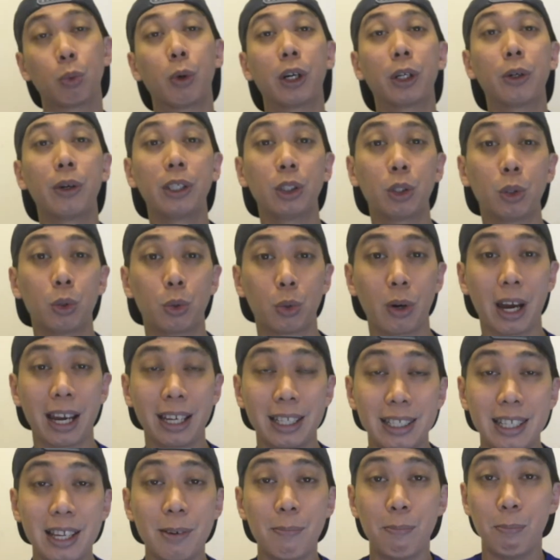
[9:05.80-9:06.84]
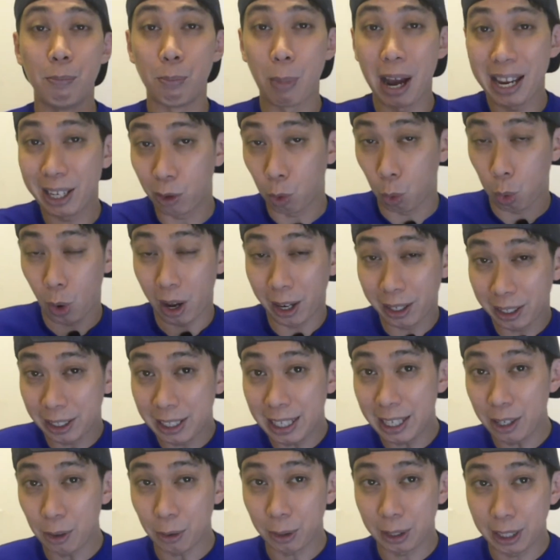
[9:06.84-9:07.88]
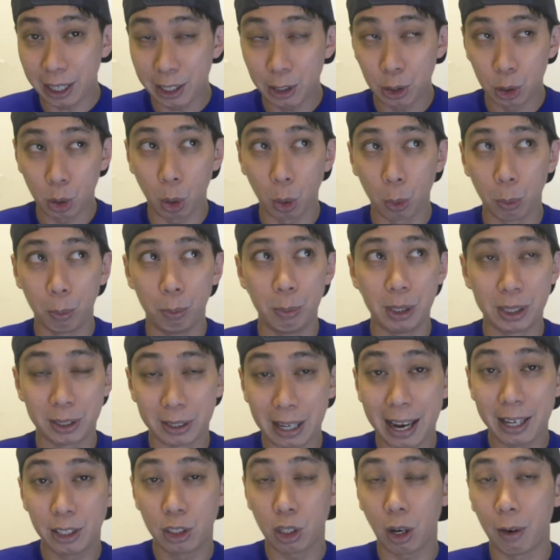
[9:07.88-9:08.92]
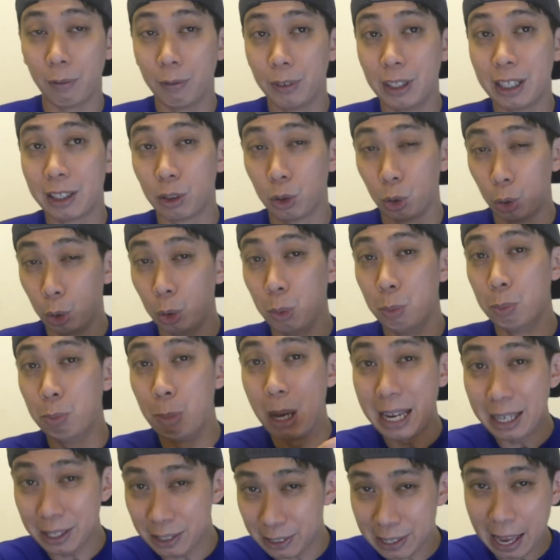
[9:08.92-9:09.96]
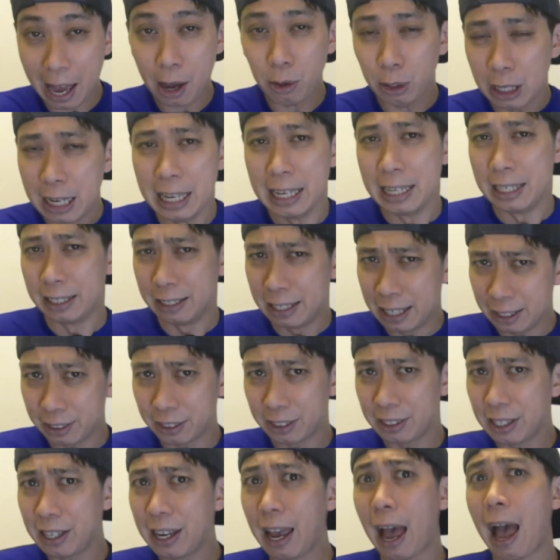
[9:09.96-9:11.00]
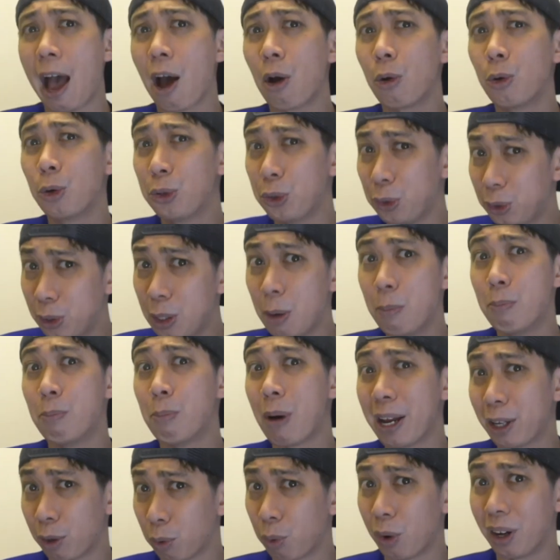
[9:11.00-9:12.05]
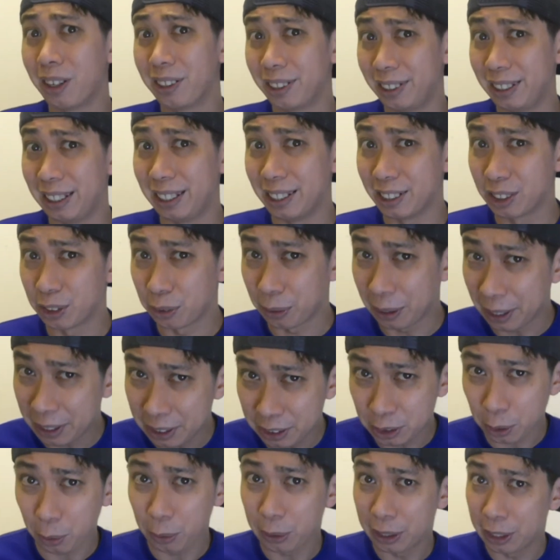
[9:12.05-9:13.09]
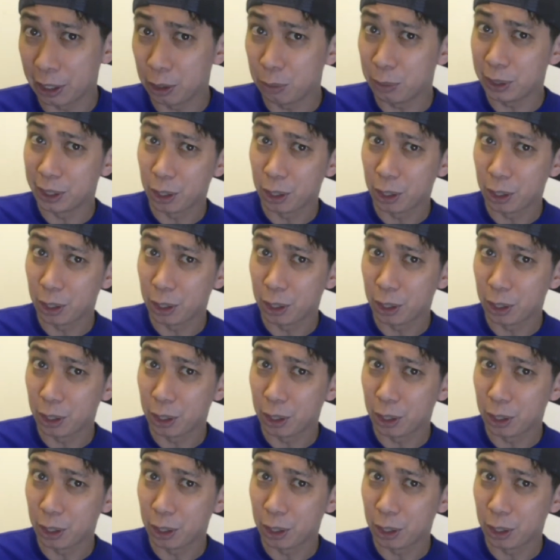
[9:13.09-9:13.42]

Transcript: we're going to try the mic quality, okay? So besides of the good bass sound, let's see how good the mic quality is, okay? So here we